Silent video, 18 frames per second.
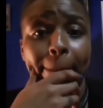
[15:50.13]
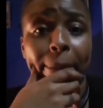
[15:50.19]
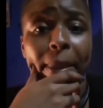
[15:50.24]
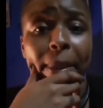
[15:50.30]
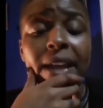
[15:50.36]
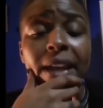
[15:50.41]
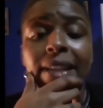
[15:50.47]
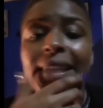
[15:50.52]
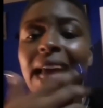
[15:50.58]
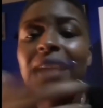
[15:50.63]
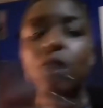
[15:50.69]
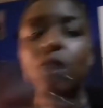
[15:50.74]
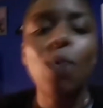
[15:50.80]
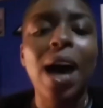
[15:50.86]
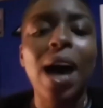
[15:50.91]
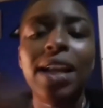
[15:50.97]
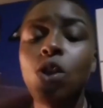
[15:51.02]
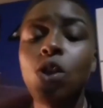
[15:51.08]
That's
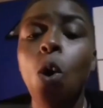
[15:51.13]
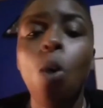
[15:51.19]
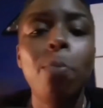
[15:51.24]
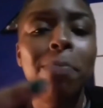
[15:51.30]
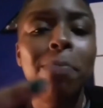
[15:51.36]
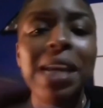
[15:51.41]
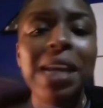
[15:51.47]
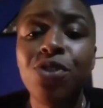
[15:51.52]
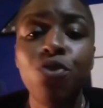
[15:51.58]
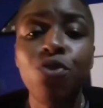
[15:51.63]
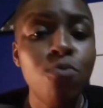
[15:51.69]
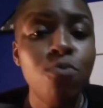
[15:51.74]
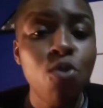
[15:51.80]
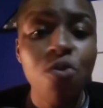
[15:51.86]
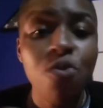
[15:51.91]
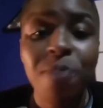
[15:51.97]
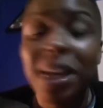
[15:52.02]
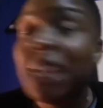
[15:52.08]
why this whole Me Too
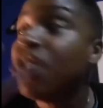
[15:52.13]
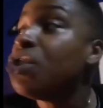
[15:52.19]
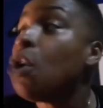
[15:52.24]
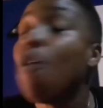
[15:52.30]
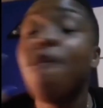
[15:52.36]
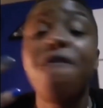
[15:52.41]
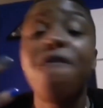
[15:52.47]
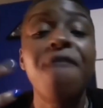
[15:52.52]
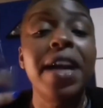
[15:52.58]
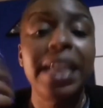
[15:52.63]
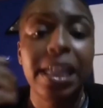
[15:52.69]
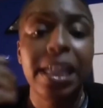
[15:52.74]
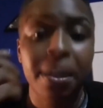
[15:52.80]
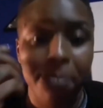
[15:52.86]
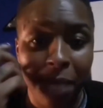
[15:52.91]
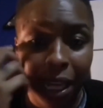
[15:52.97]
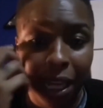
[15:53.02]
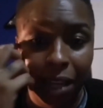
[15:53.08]
movement is so funny to
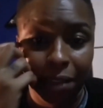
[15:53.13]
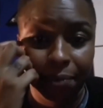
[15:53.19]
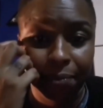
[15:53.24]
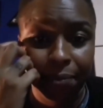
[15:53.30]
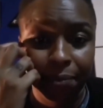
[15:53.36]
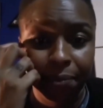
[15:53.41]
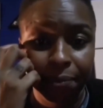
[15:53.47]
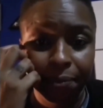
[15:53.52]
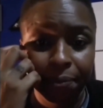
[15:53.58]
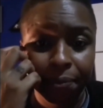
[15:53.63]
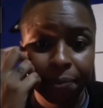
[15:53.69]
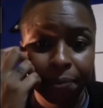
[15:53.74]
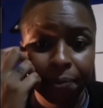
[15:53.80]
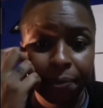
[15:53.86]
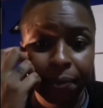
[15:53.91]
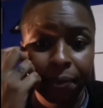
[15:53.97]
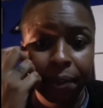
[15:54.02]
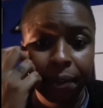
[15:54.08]
me.
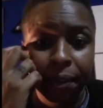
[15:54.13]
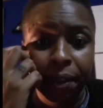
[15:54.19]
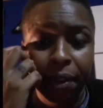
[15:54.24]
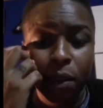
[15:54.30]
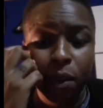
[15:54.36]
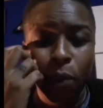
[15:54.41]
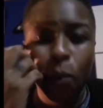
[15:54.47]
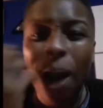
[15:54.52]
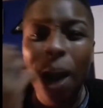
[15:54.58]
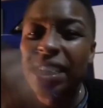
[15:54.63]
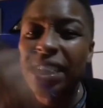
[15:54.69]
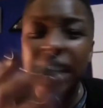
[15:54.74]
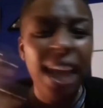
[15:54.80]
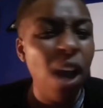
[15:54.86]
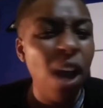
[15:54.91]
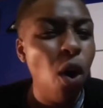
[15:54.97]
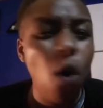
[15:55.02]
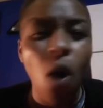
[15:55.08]
Watching that
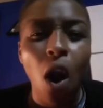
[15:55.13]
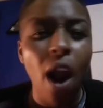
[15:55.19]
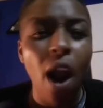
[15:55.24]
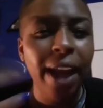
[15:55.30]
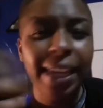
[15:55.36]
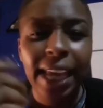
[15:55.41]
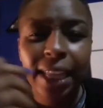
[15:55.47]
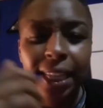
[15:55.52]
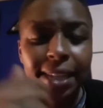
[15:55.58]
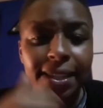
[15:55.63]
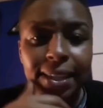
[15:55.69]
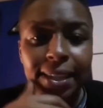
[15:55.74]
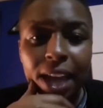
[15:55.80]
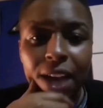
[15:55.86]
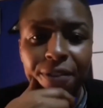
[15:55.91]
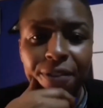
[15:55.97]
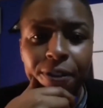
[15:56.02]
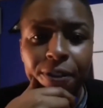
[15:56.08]
whole R. Kelly
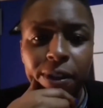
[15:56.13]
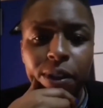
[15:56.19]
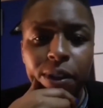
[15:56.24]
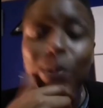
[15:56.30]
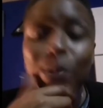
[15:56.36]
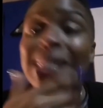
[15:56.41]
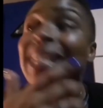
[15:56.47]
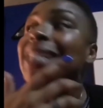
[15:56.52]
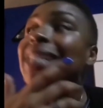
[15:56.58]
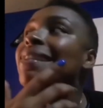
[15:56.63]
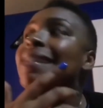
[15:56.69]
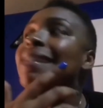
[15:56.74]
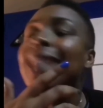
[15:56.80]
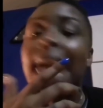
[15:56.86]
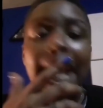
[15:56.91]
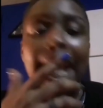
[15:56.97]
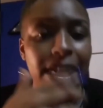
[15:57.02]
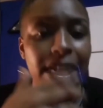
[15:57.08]
stuff was
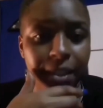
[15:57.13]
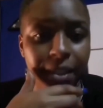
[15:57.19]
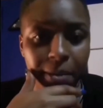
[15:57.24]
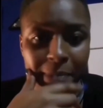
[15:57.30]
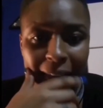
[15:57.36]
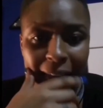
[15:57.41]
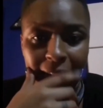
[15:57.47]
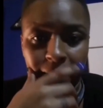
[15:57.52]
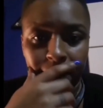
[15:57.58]
insane to me.